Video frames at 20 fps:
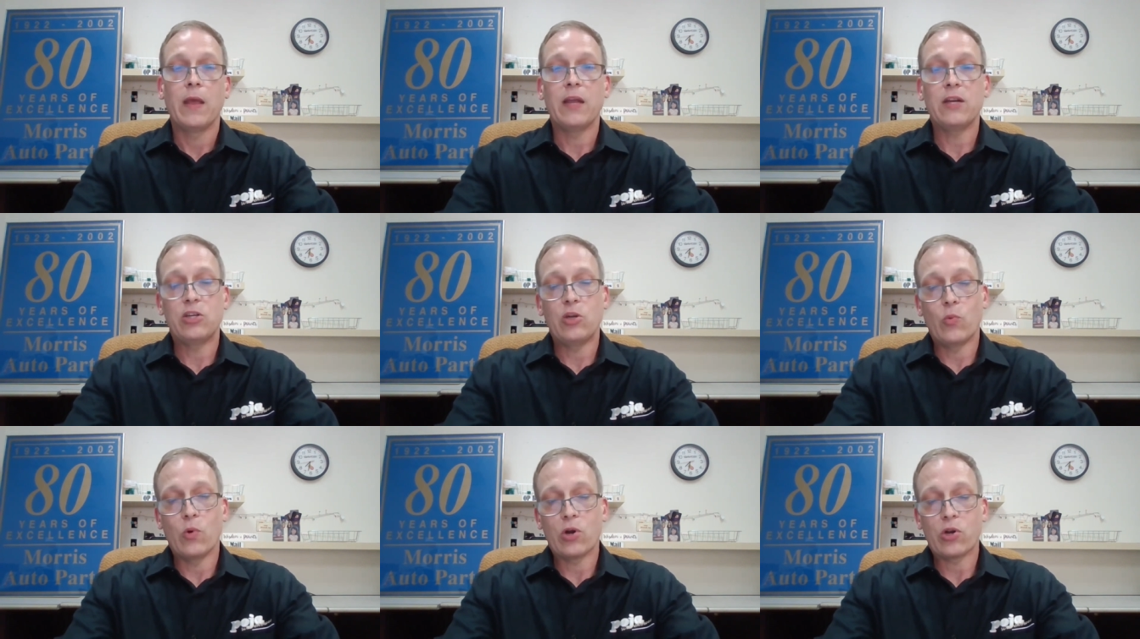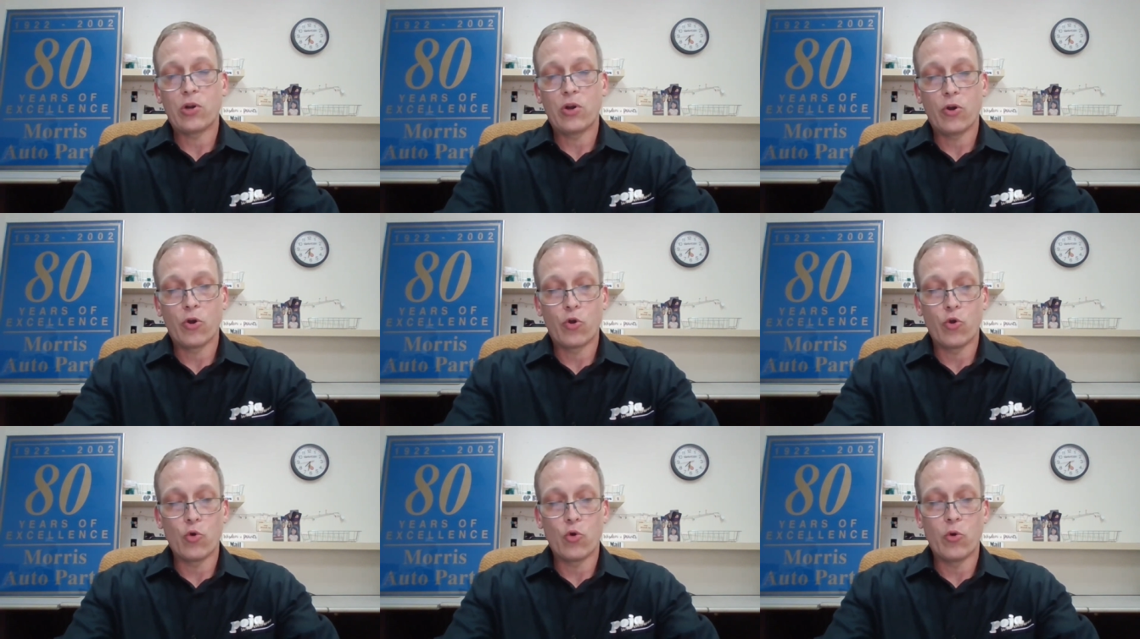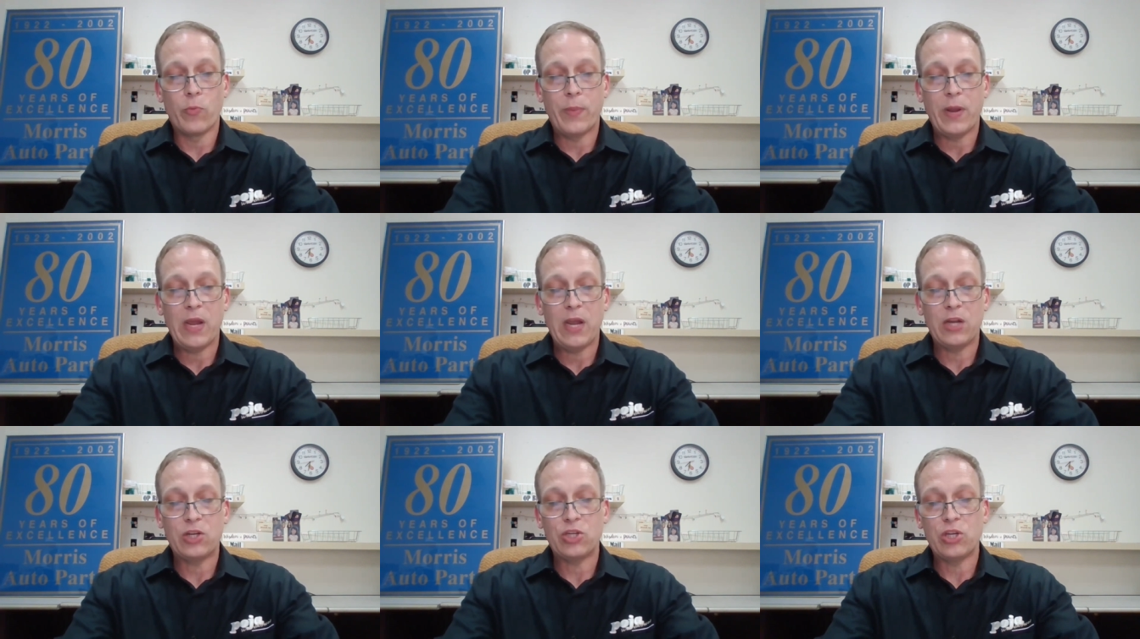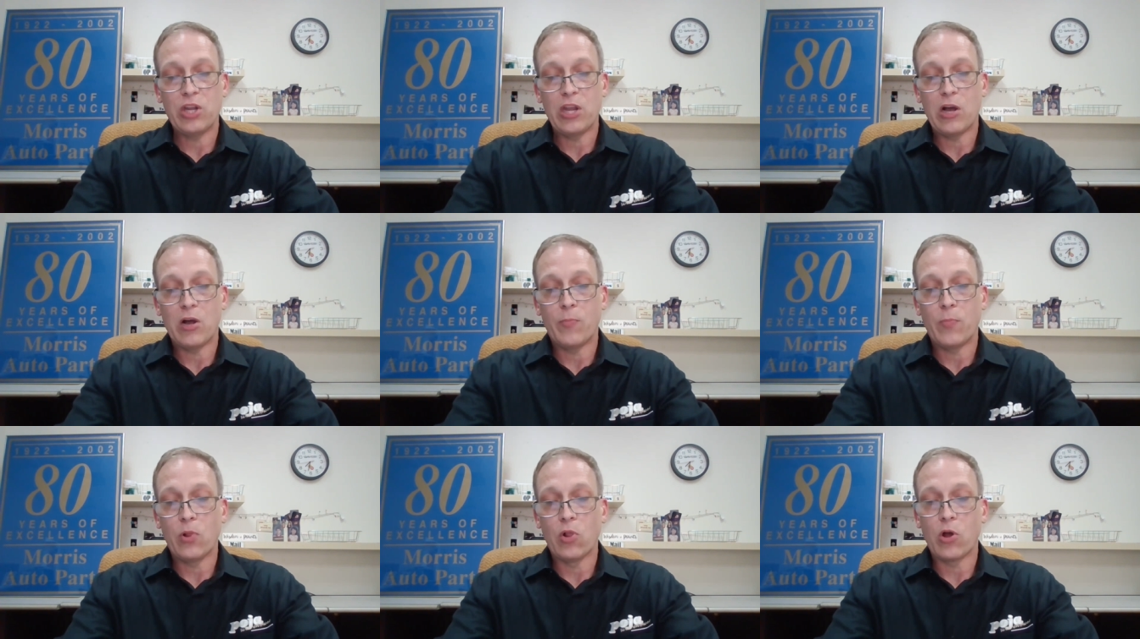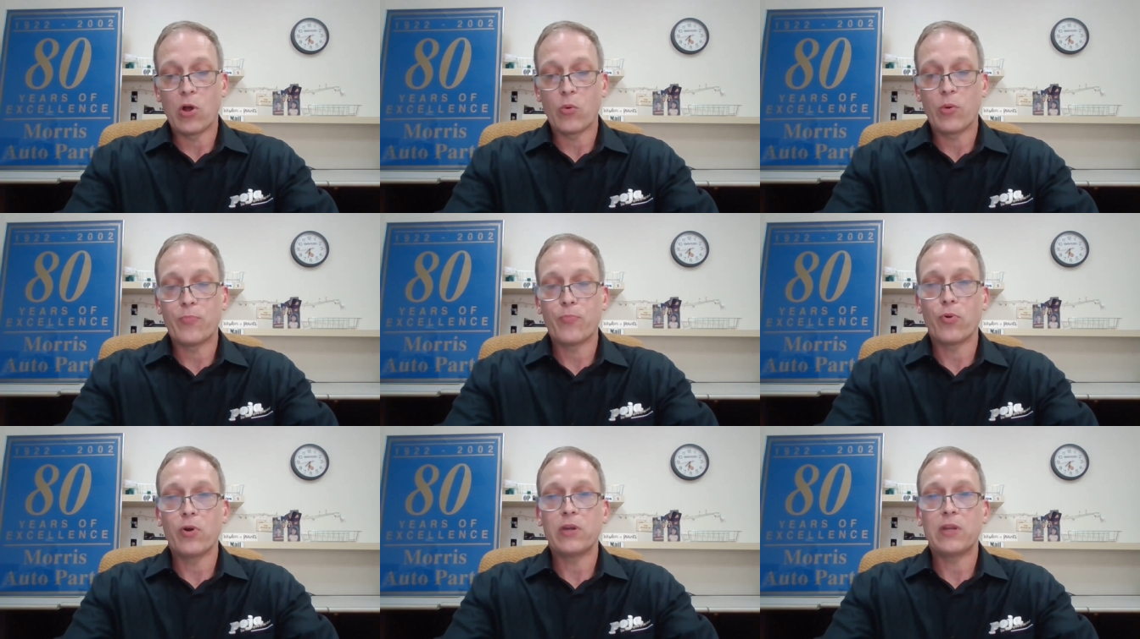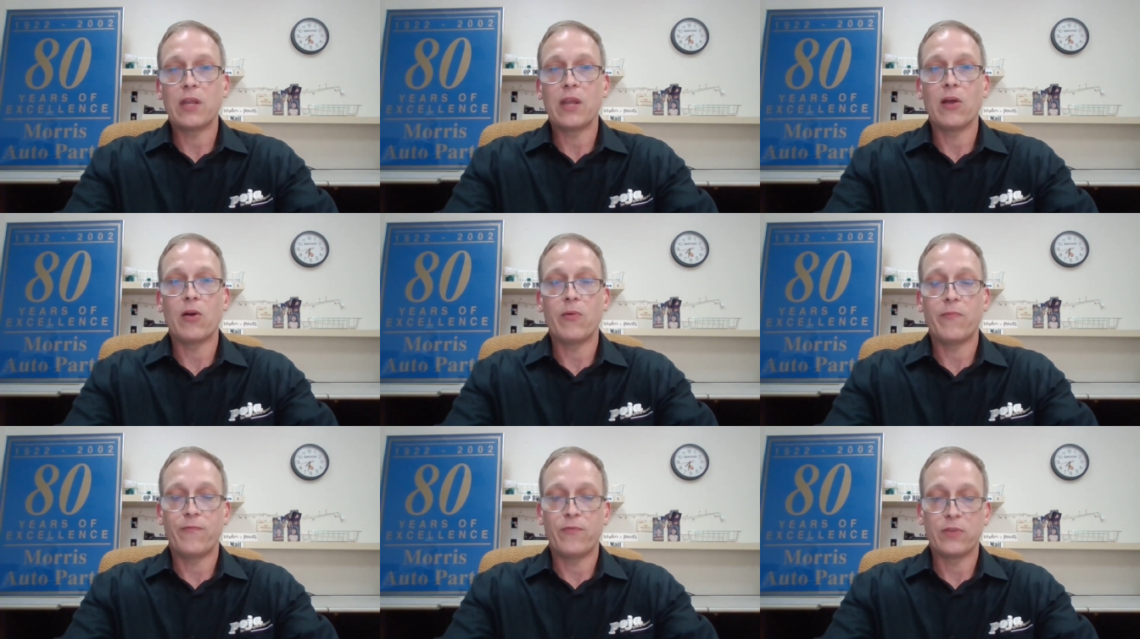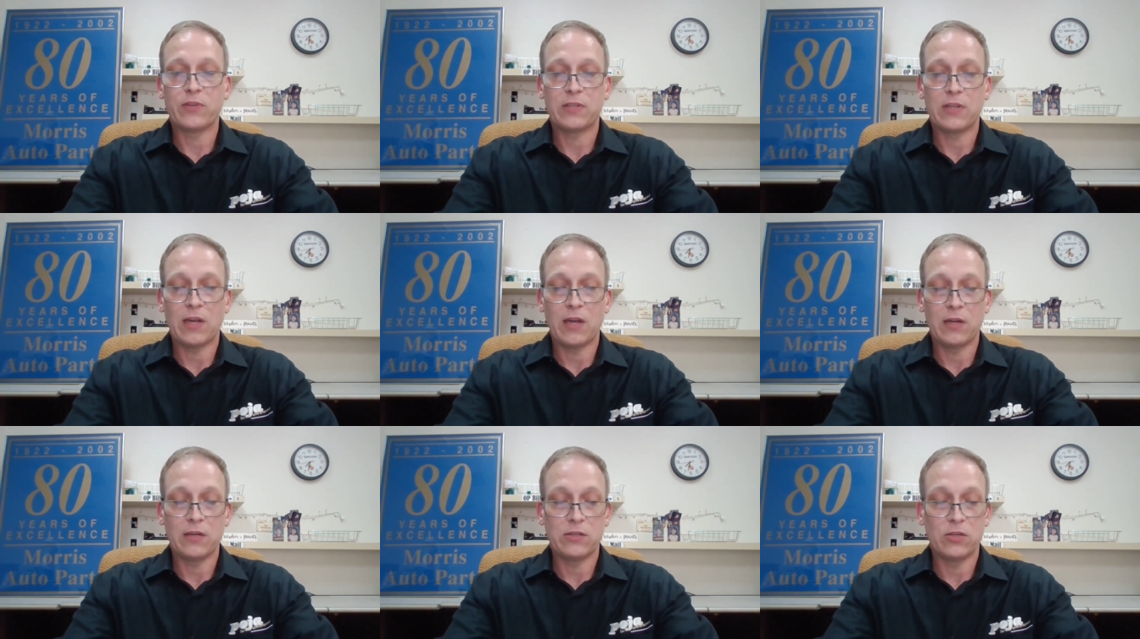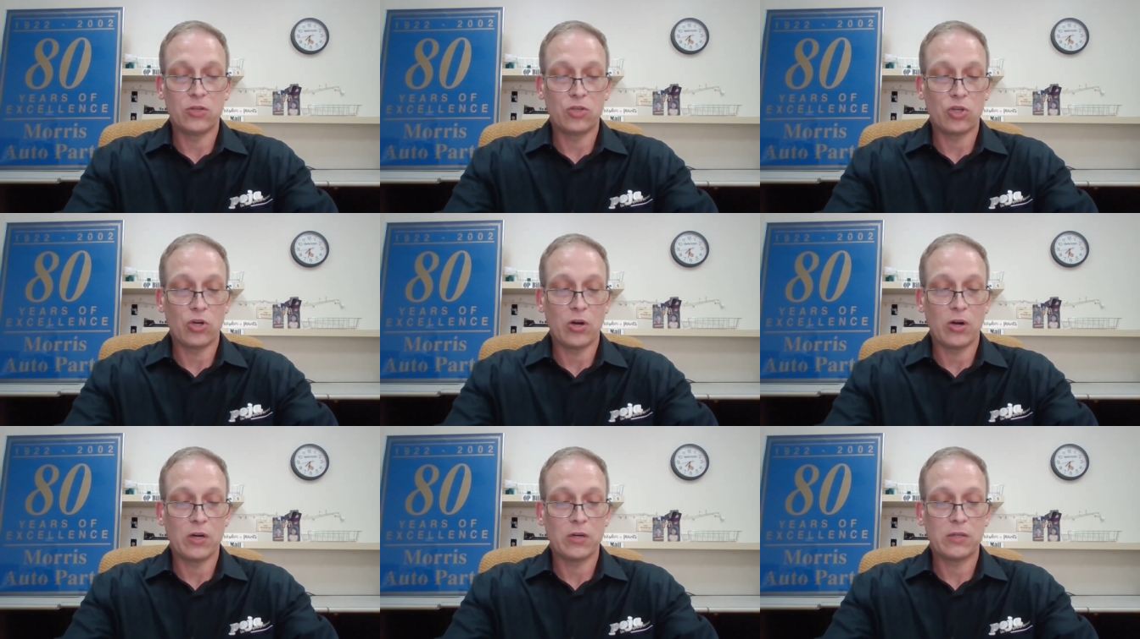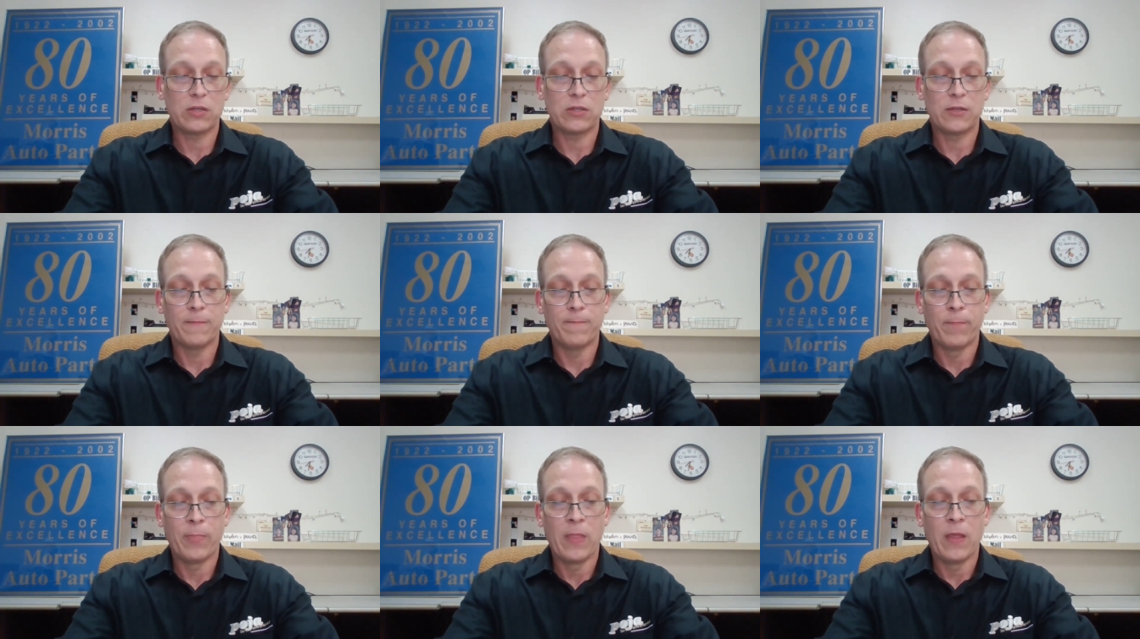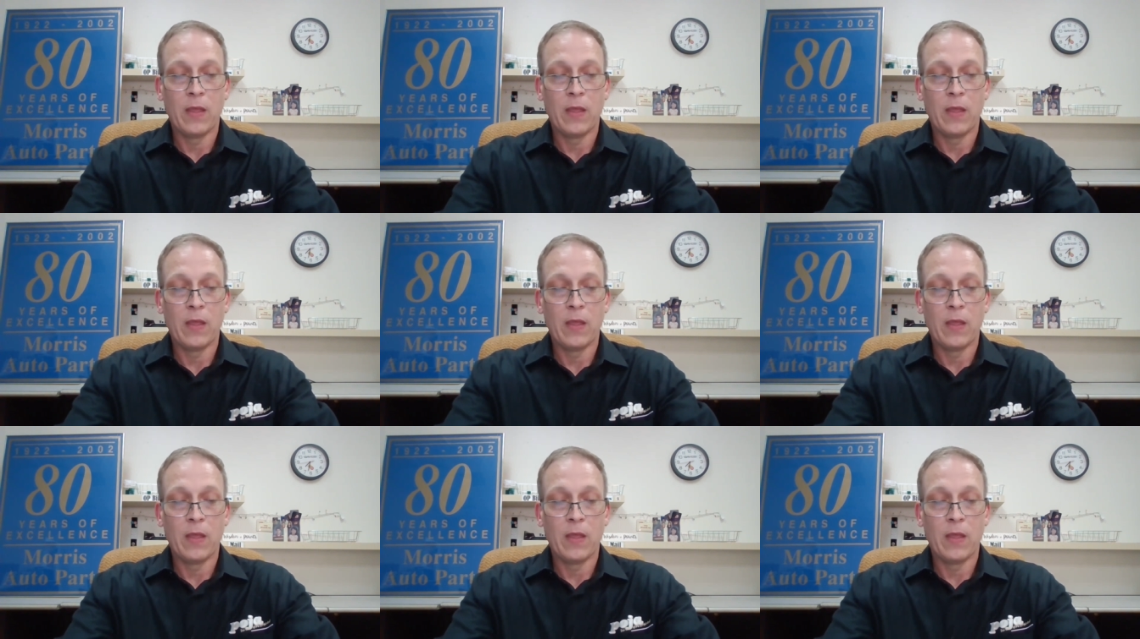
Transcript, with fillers: And she worked on our Google page and Yelp, along with printing helpful signs and charts.